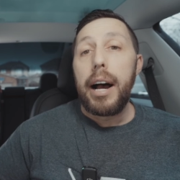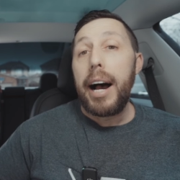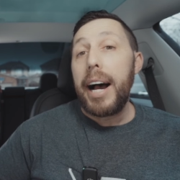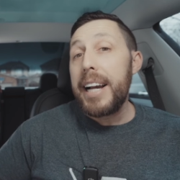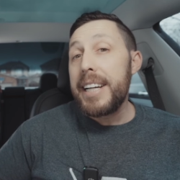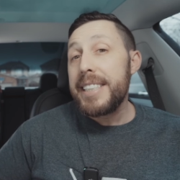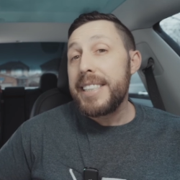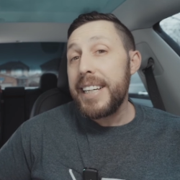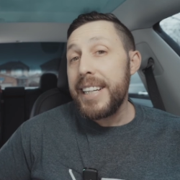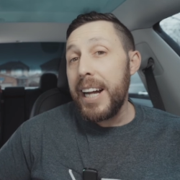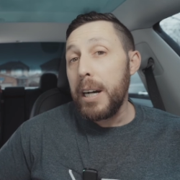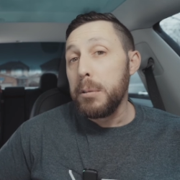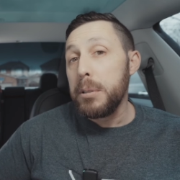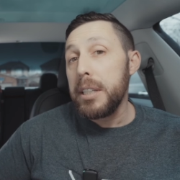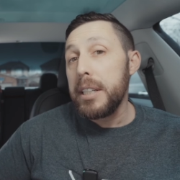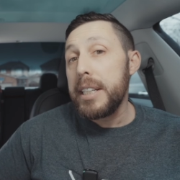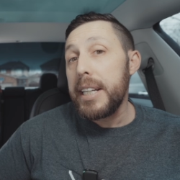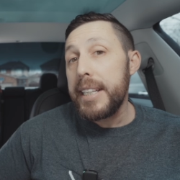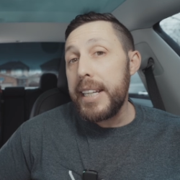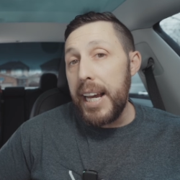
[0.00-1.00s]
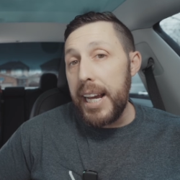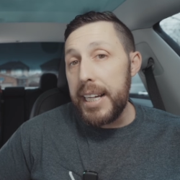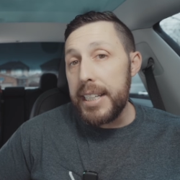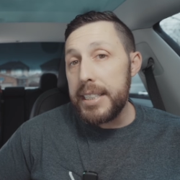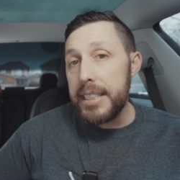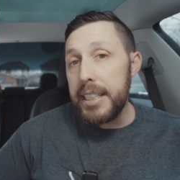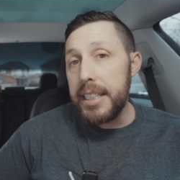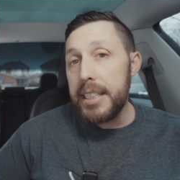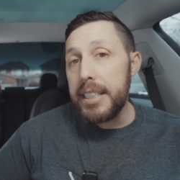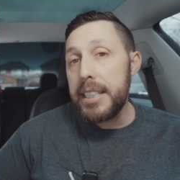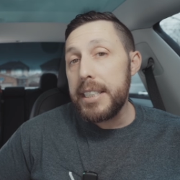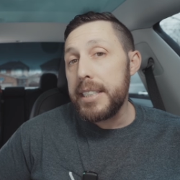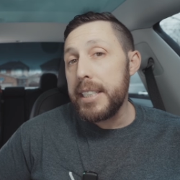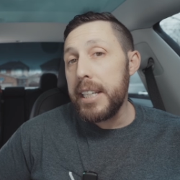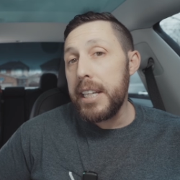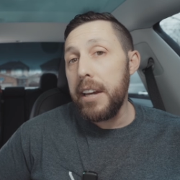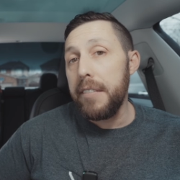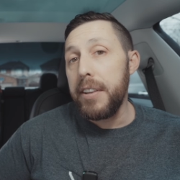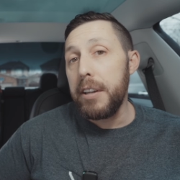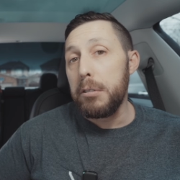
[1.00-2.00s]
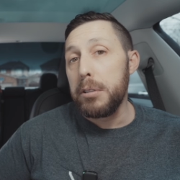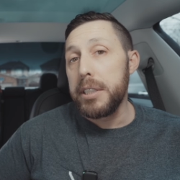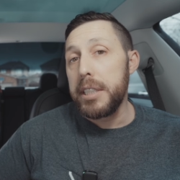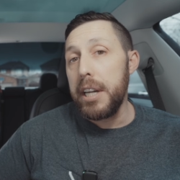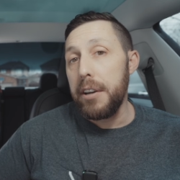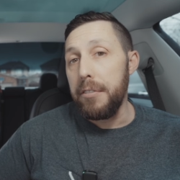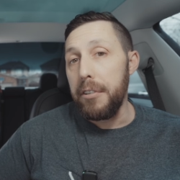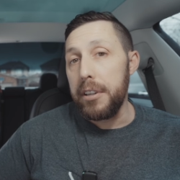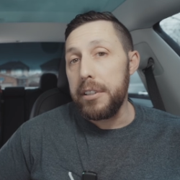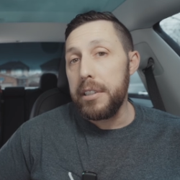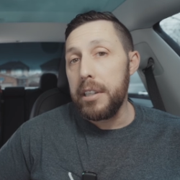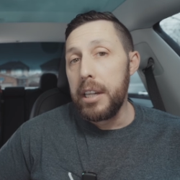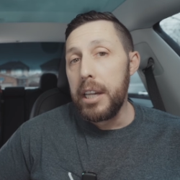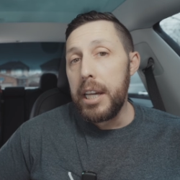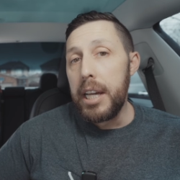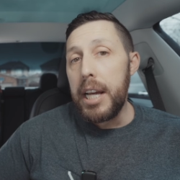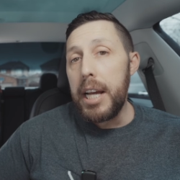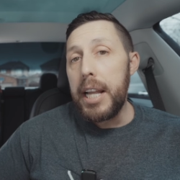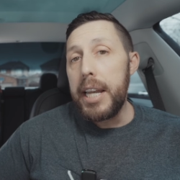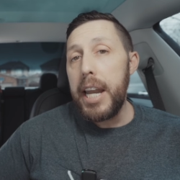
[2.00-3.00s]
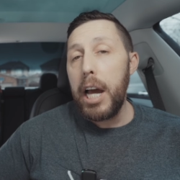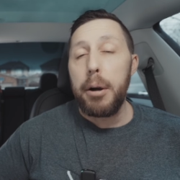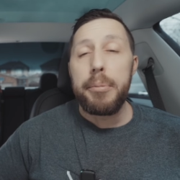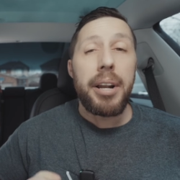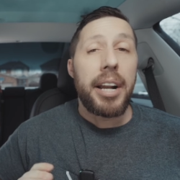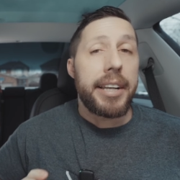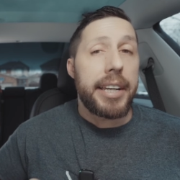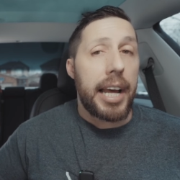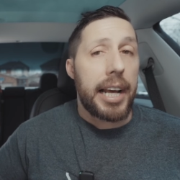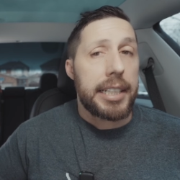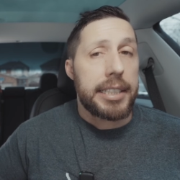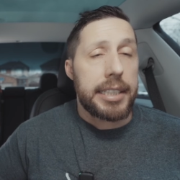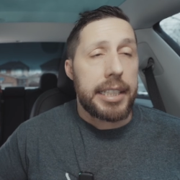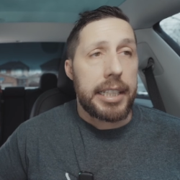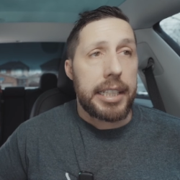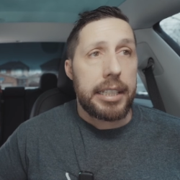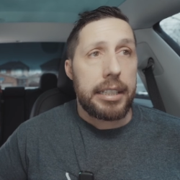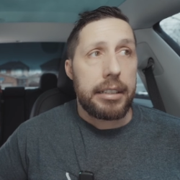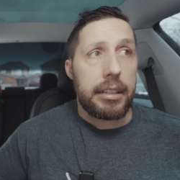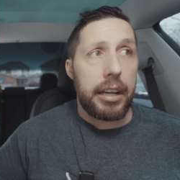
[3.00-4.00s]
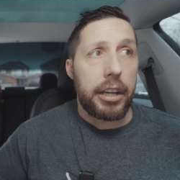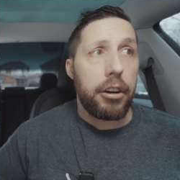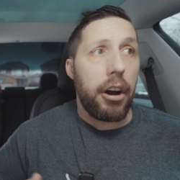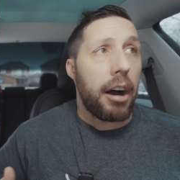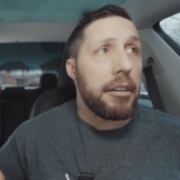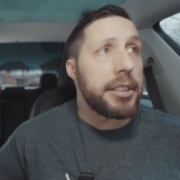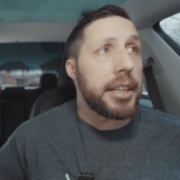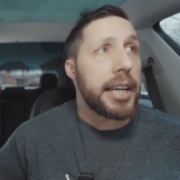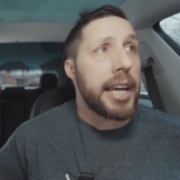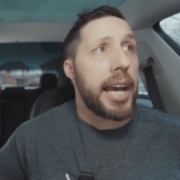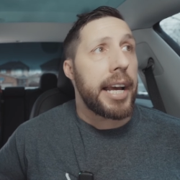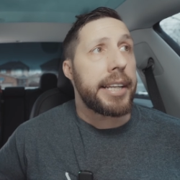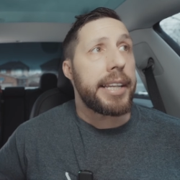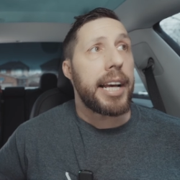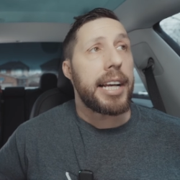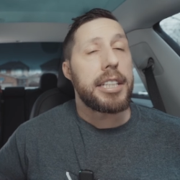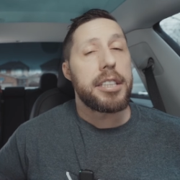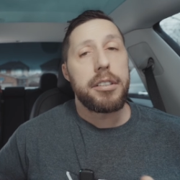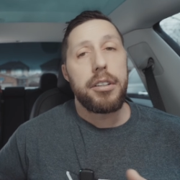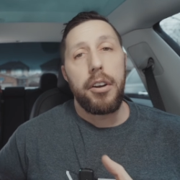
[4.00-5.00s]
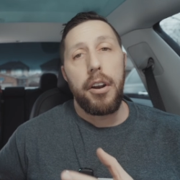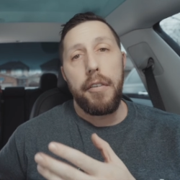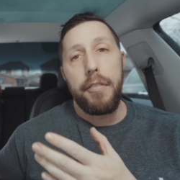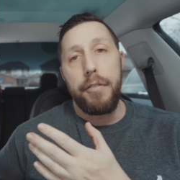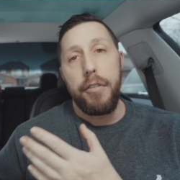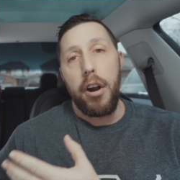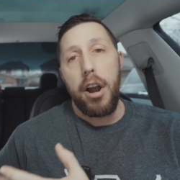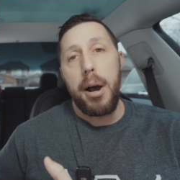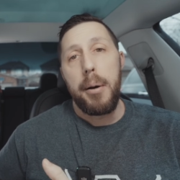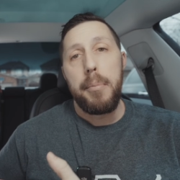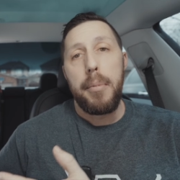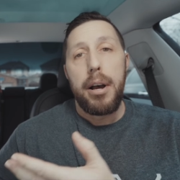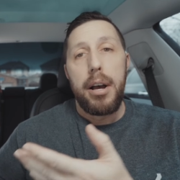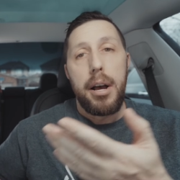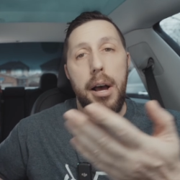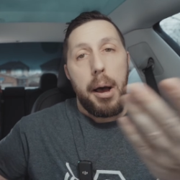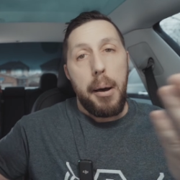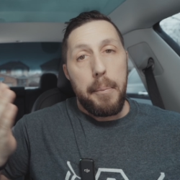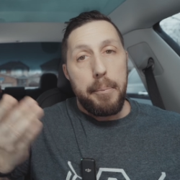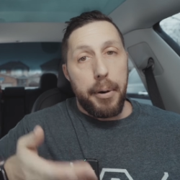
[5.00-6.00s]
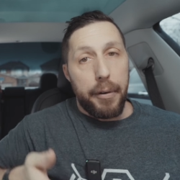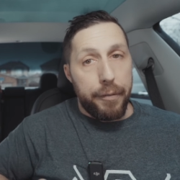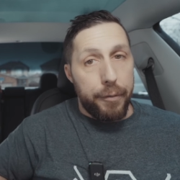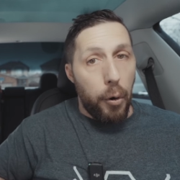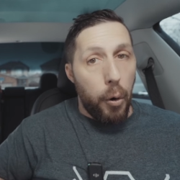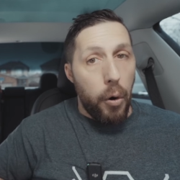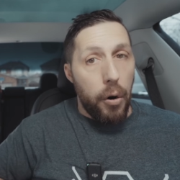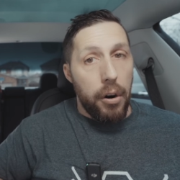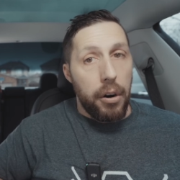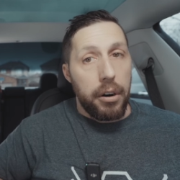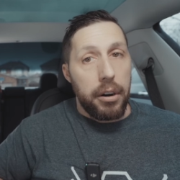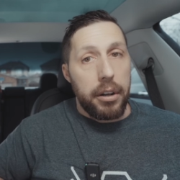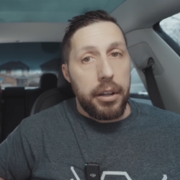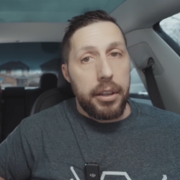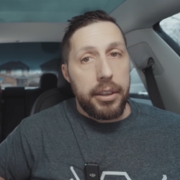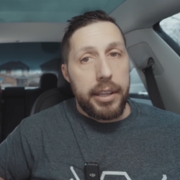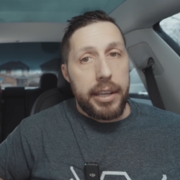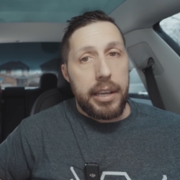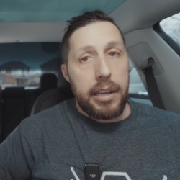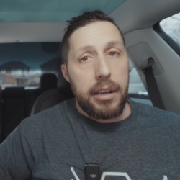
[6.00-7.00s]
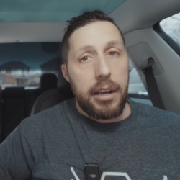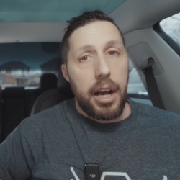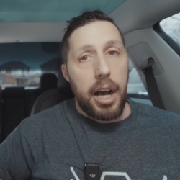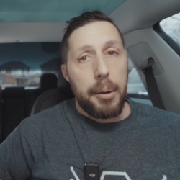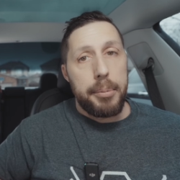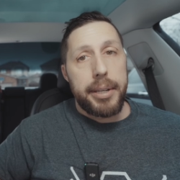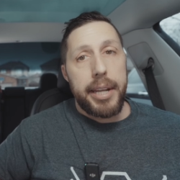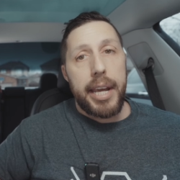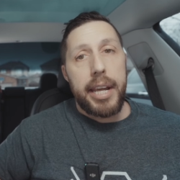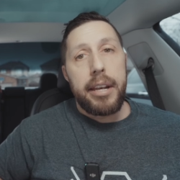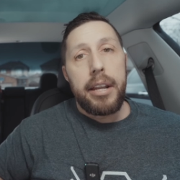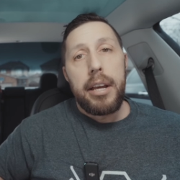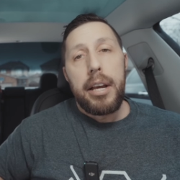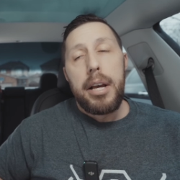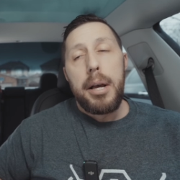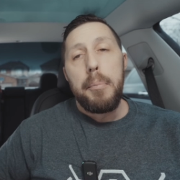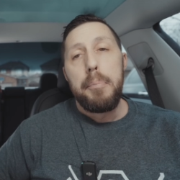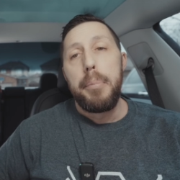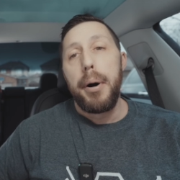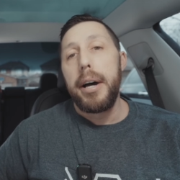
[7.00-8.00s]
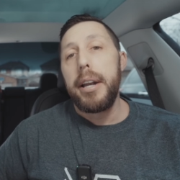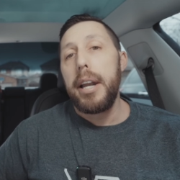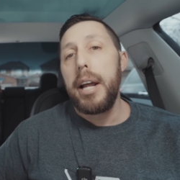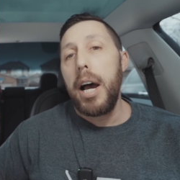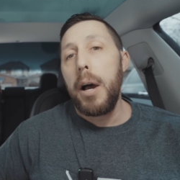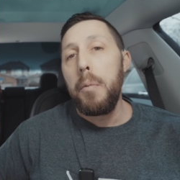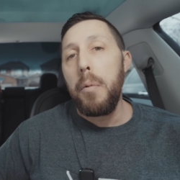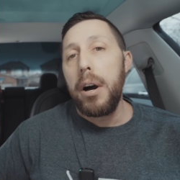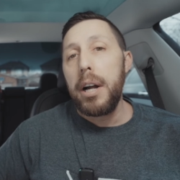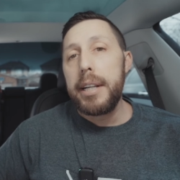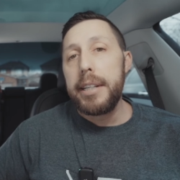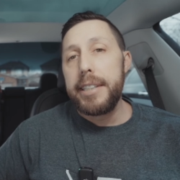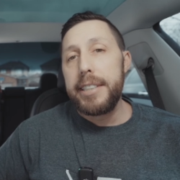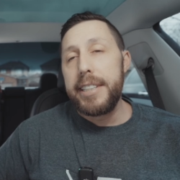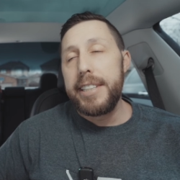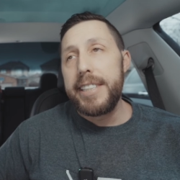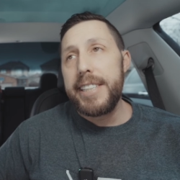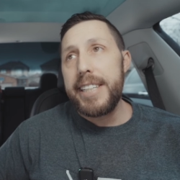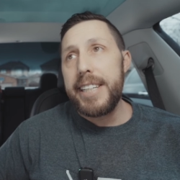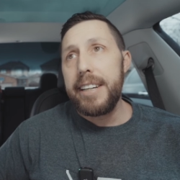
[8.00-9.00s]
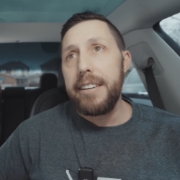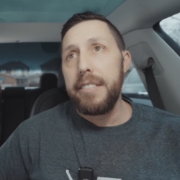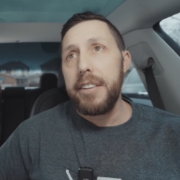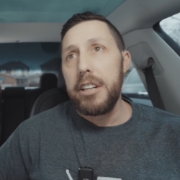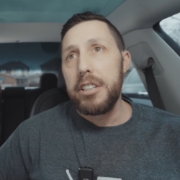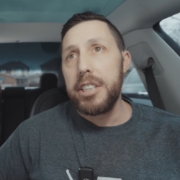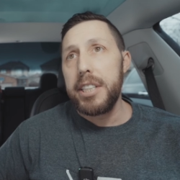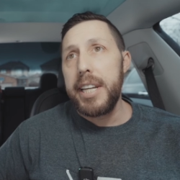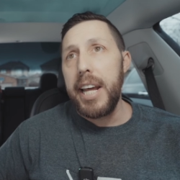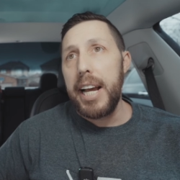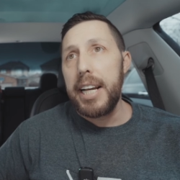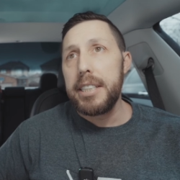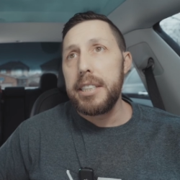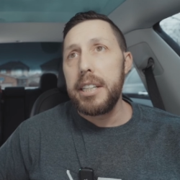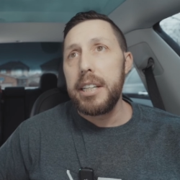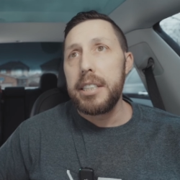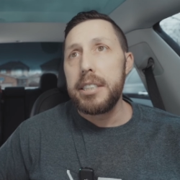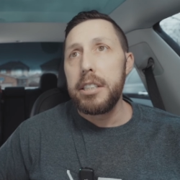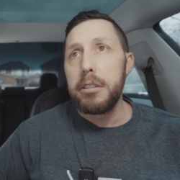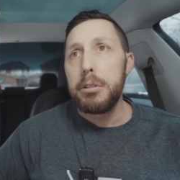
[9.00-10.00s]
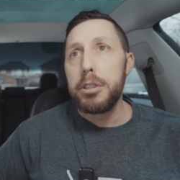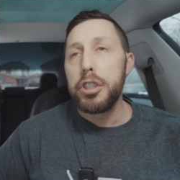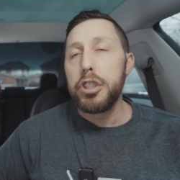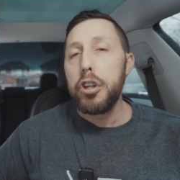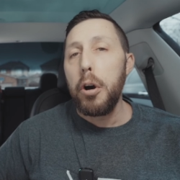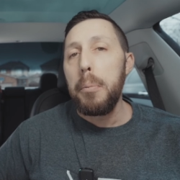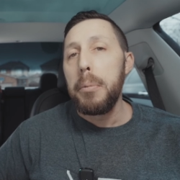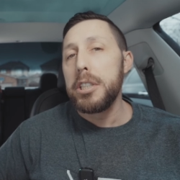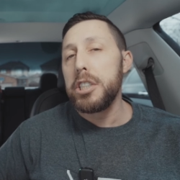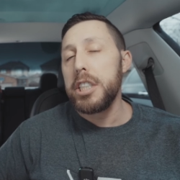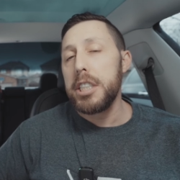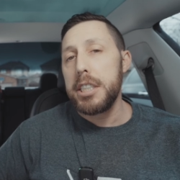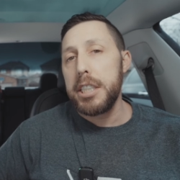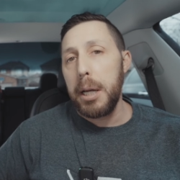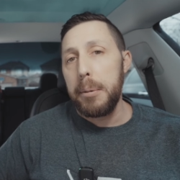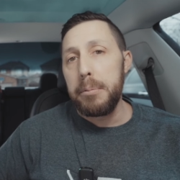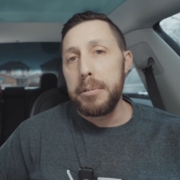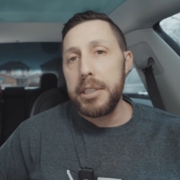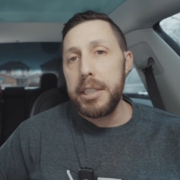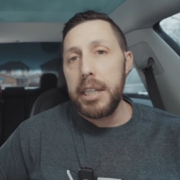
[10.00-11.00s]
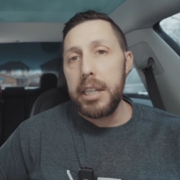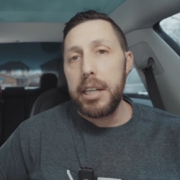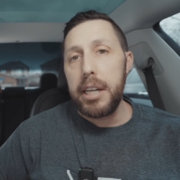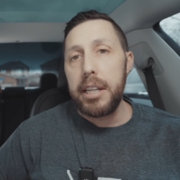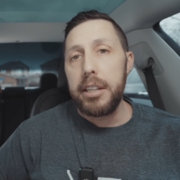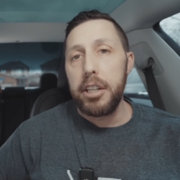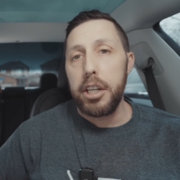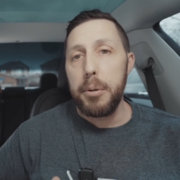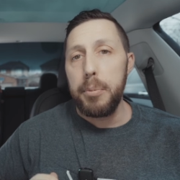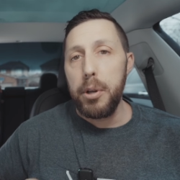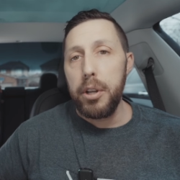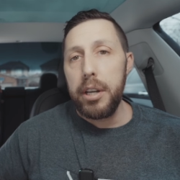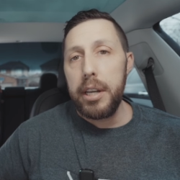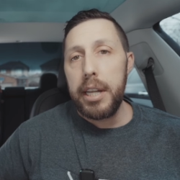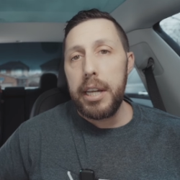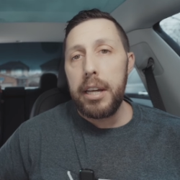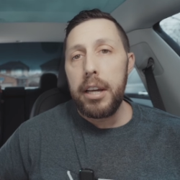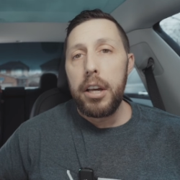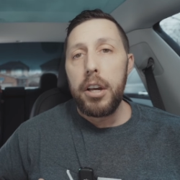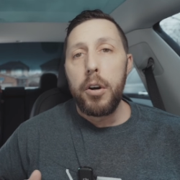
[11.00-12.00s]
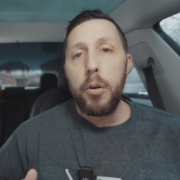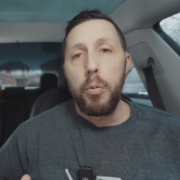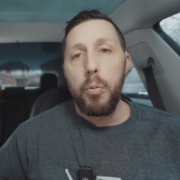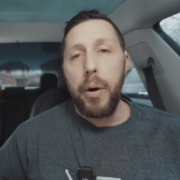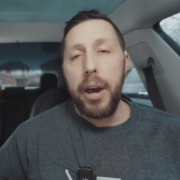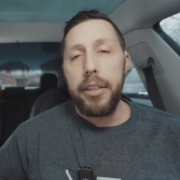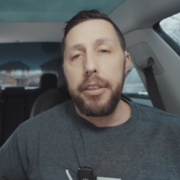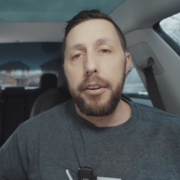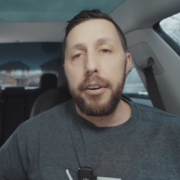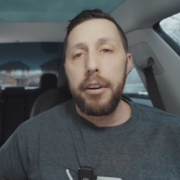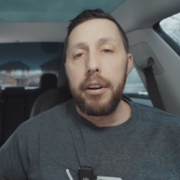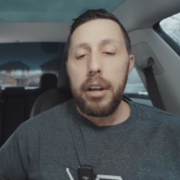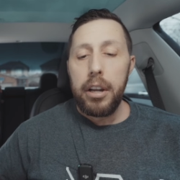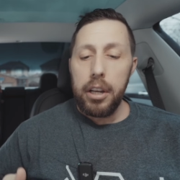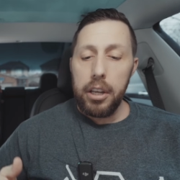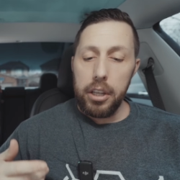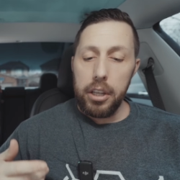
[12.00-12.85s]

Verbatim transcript: I set out to test to see if there was a difference. Now, I'm not testing, obviously I can't test from before the update, but I wanted to see if there's a test because there was so much discrepancy in the community, whether